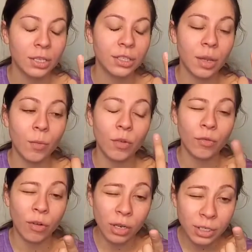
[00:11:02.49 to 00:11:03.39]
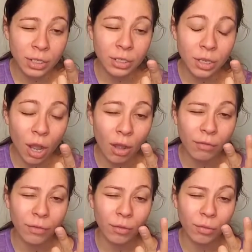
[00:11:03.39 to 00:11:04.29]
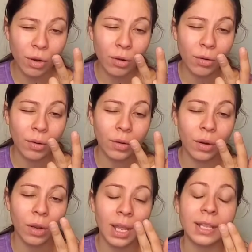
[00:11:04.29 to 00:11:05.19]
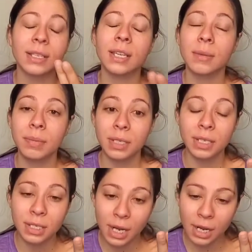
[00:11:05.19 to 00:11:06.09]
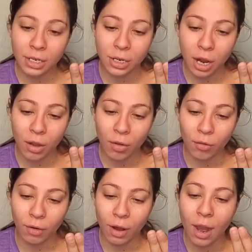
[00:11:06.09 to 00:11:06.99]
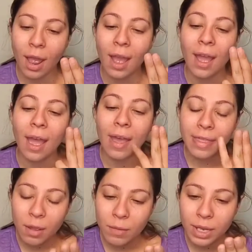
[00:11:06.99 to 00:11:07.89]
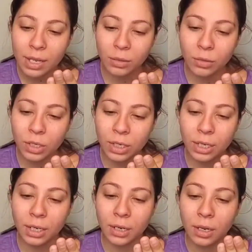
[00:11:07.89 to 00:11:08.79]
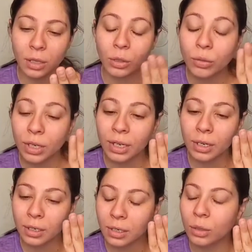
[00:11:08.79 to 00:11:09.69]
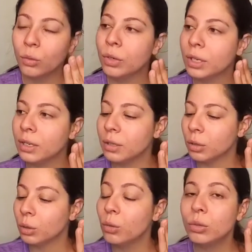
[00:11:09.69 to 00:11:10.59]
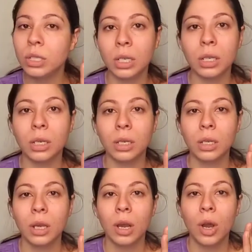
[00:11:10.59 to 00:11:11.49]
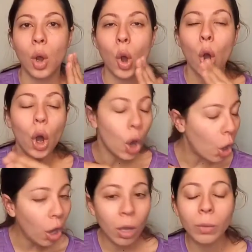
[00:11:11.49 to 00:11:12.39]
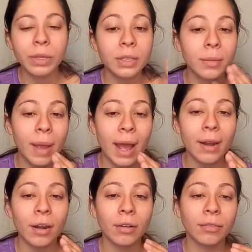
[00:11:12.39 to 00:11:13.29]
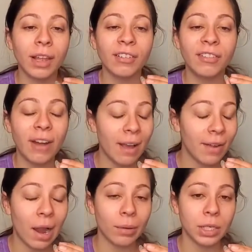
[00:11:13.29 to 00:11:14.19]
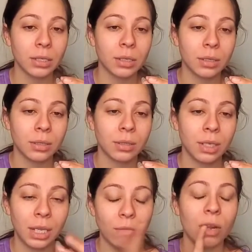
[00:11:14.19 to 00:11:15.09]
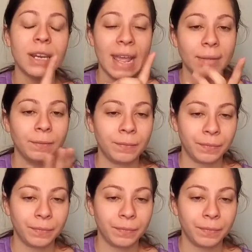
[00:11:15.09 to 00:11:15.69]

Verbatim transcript: Someone runs us off the road and tips the entire truck over. And then we get looted, looted, looted, looted, all within the matter of like five hours in one day.